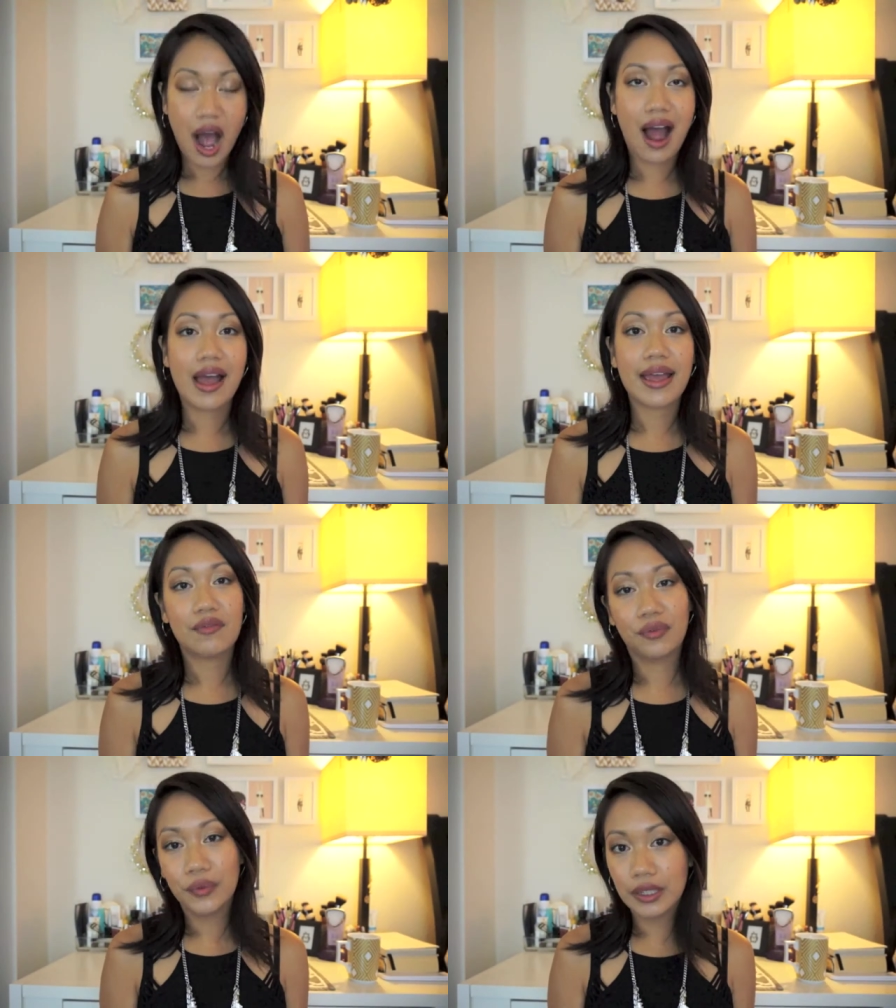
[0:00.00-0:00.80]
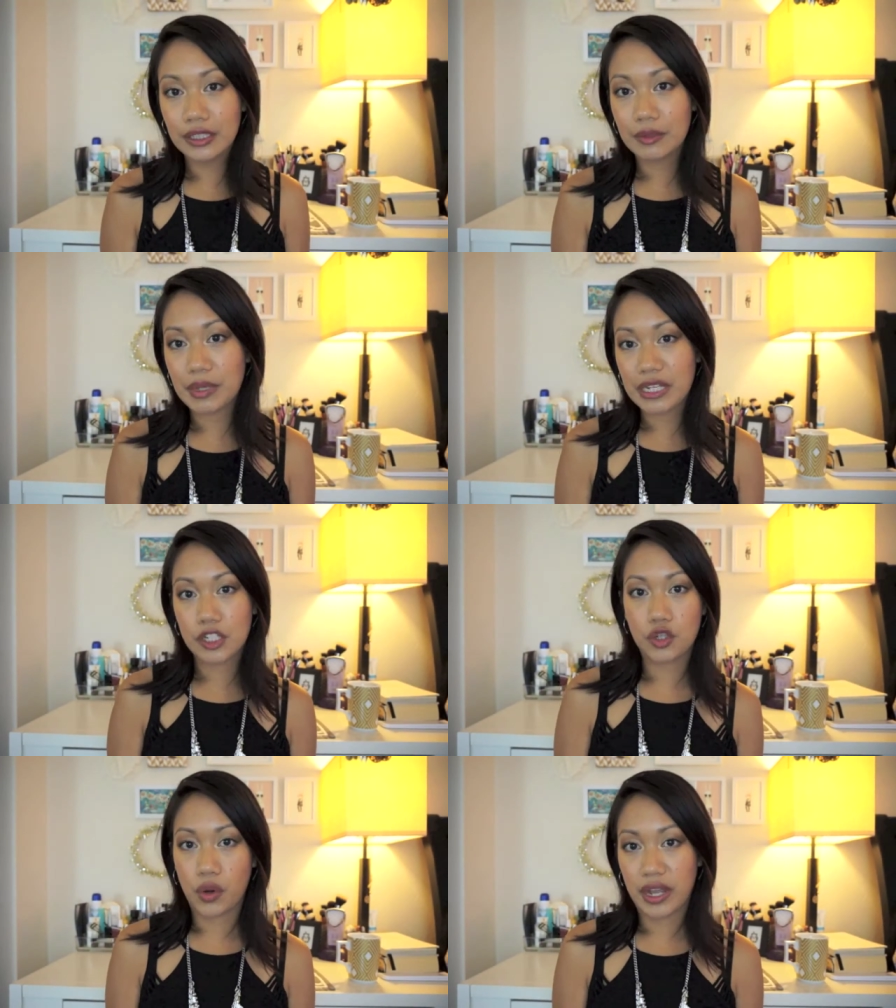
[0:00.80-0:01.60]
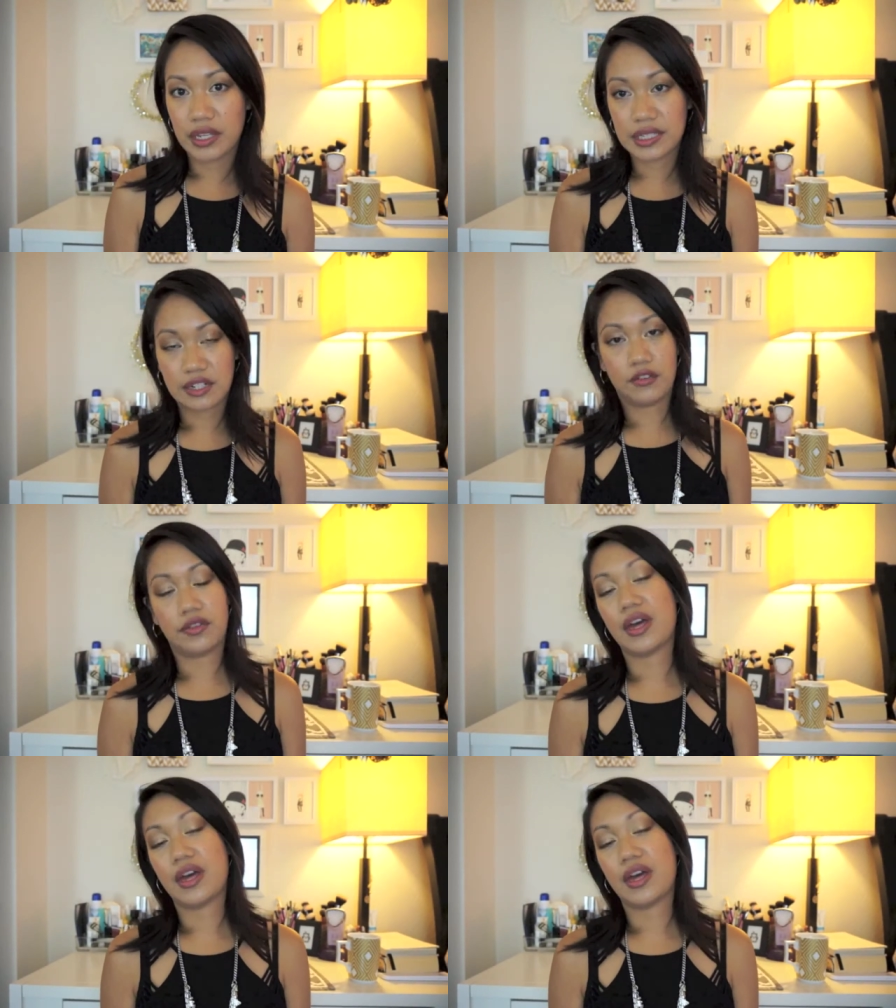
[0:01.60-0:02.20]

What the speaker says: I have really been enjoying stuff